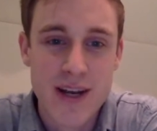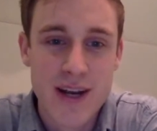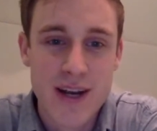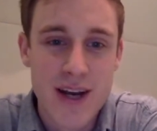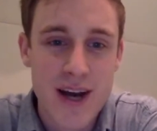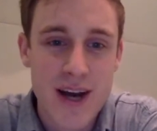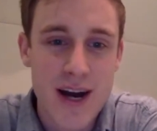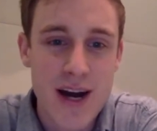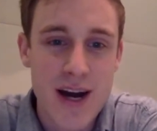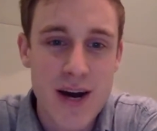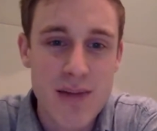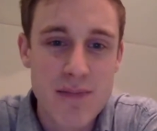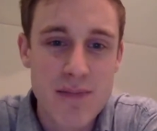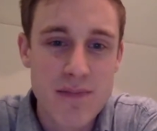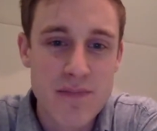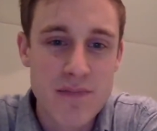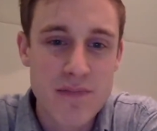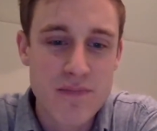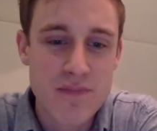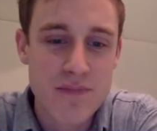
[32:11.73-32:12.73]

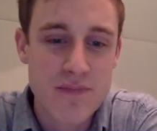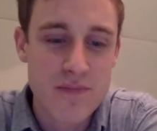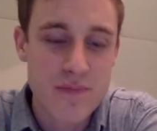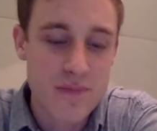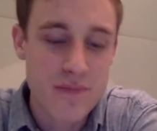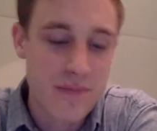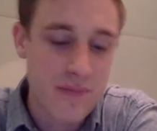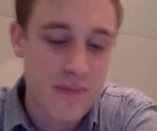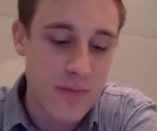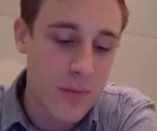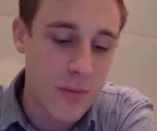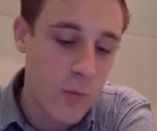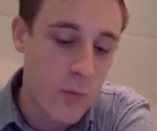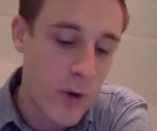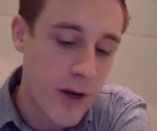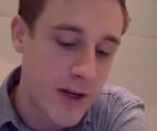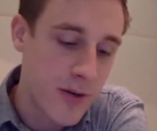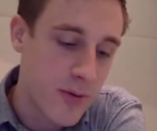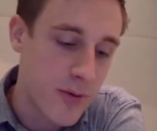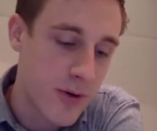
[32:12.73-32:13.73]

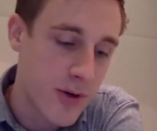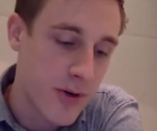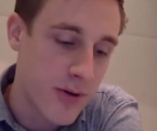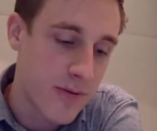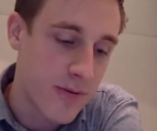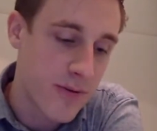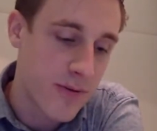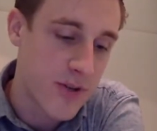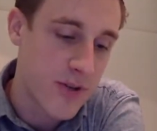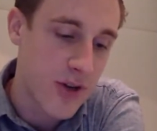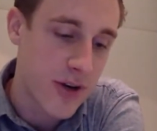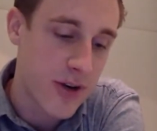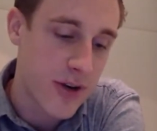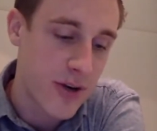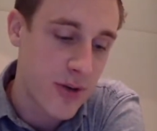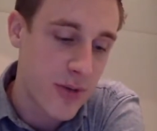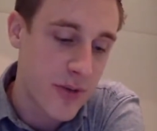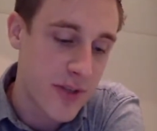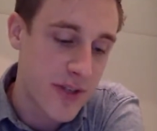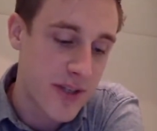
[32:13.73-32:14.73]
When you were first
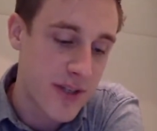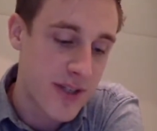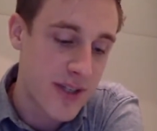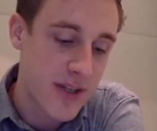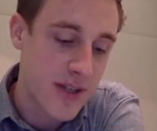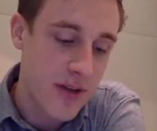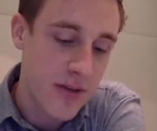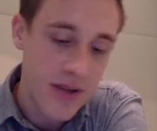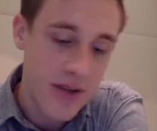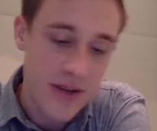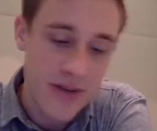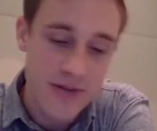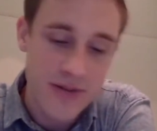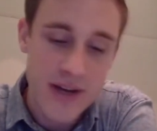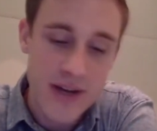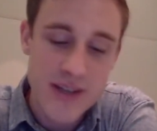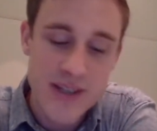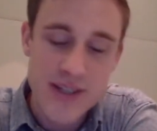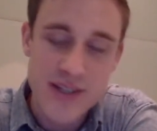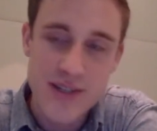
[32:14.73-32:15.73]
starting your business, do you have any
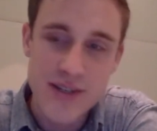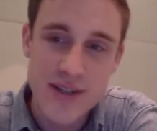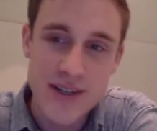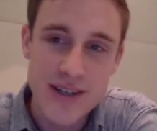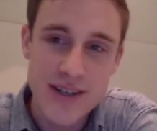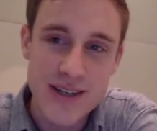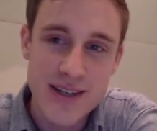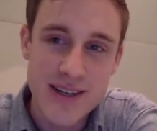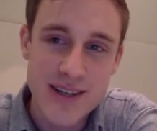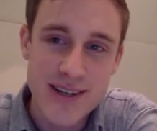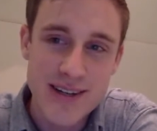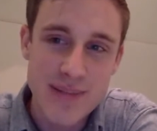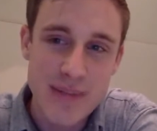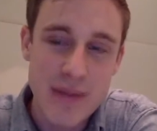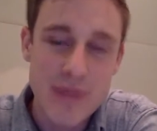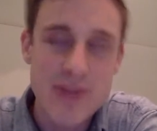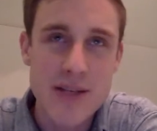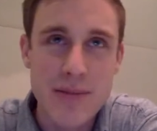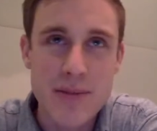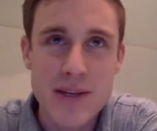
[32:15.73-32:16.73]
advice to,
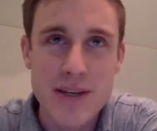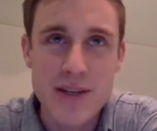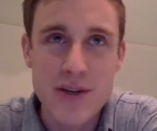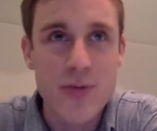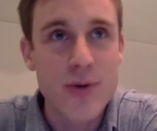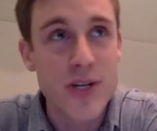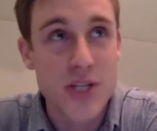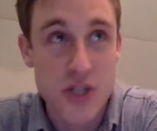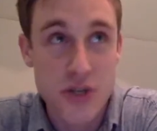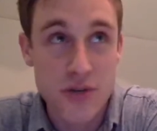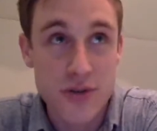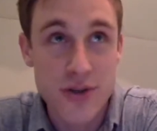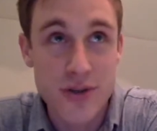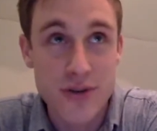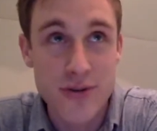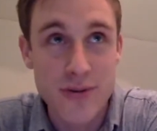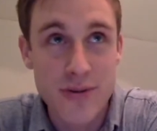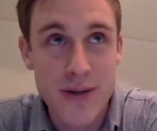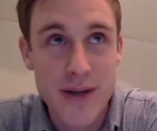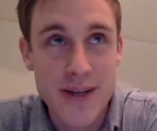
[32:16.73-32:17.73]
maybe something you wish you
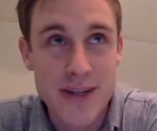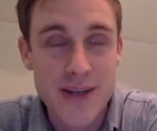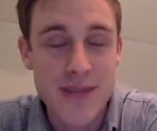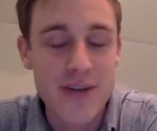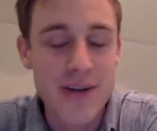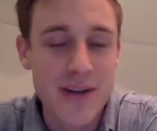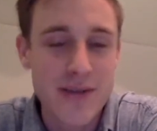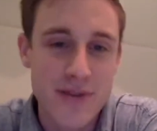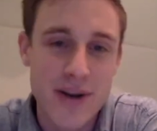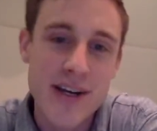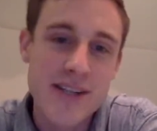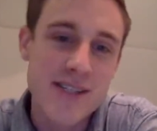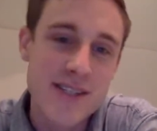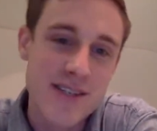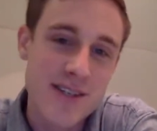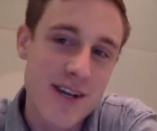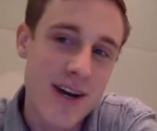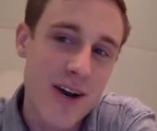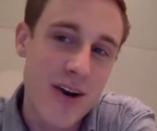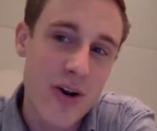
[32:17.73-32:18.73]
knew? Do you have any advice
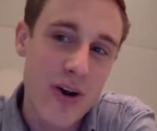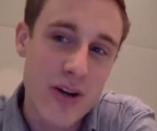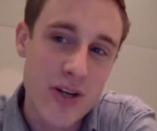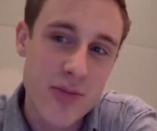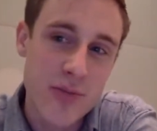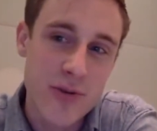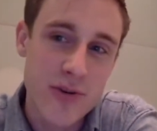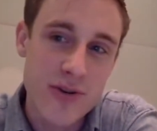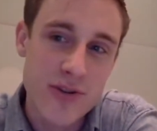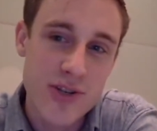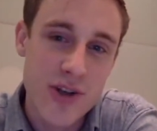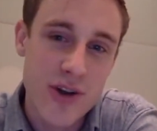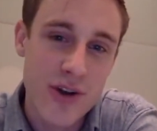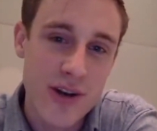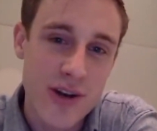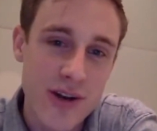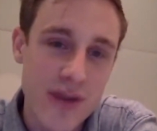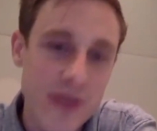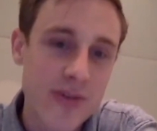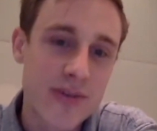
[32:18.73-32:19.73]
to younger entrepreneurs
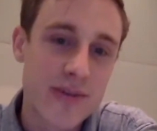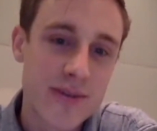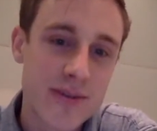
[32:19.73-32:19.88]
starting out?